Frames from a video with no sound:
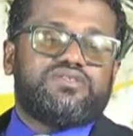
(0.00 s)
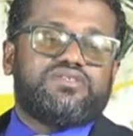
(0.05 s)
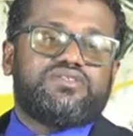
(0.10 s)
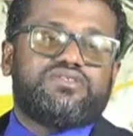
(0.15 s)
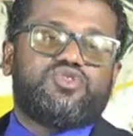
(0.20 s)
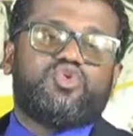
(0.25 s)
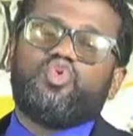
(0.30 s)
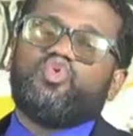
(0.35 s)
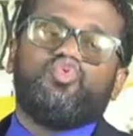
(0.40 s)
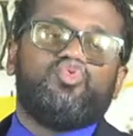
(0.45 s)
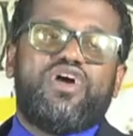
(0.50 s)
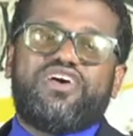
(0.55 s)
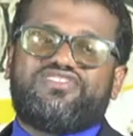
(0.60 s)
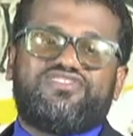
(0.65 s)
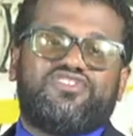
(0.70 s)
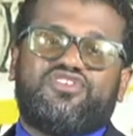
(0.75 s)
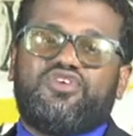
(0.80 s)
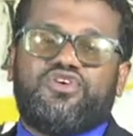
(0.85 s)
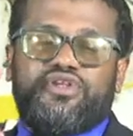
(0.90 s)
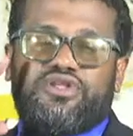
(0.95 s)
Two
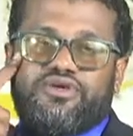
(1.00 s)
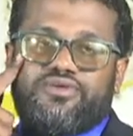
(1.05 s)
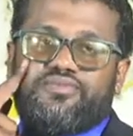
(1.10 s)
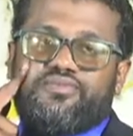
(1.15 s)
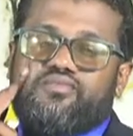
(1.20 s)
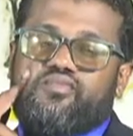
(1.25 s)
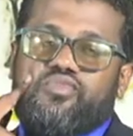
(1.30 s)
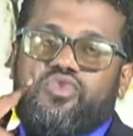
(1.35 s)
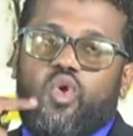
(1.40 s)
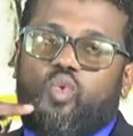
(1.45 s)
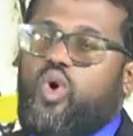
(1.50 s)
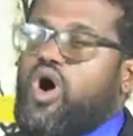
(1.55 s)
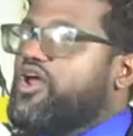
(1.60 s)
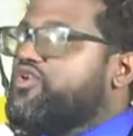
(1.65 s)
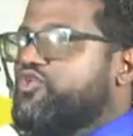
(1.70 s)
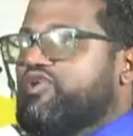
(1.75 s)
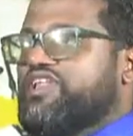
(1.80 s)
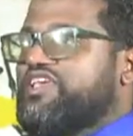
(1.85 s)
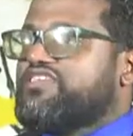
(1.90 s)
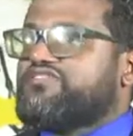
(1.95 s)
rescued one
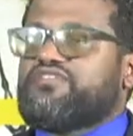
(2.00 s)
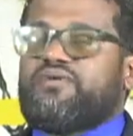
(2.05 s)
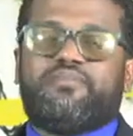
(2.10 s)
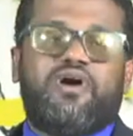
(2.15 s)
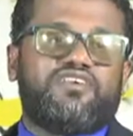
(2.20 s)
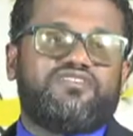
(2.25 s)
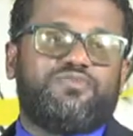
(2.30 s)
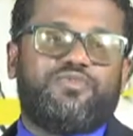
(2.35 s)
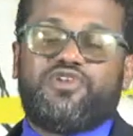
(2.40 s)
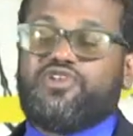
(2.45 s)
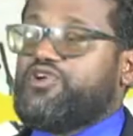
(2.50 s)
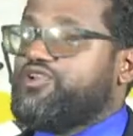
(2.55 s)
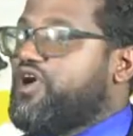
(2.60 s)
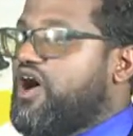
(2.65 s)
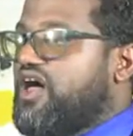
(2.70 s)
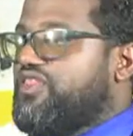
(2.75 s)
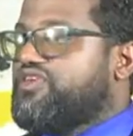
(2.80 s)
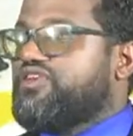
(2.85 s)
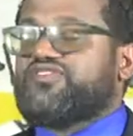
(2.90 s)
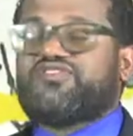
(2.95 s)
released from hospital,
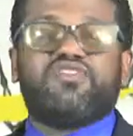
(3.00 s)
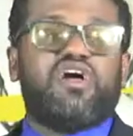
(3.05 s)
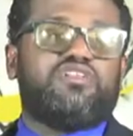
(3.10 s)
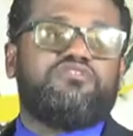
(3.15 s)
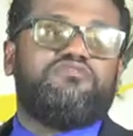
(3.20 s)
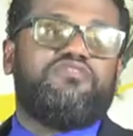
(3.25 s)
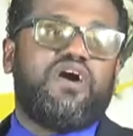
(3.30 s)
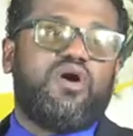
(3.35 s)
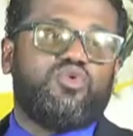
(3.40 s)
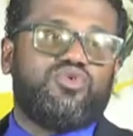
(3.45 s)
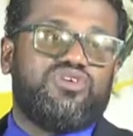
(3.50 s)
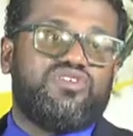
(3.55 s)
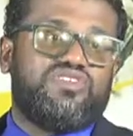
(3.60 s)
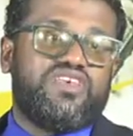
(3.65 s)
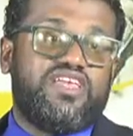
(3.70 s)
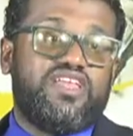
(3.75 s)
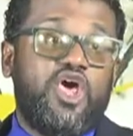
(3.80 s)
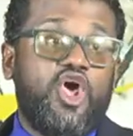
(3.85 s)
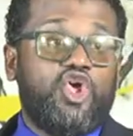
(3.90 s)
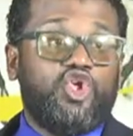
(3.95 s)
others not found as
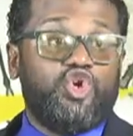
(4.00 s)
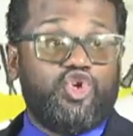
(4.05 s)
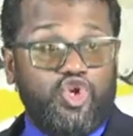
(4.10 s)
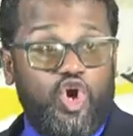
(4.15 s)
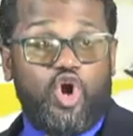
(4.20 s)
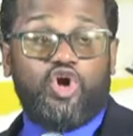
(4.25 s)
yet. You know,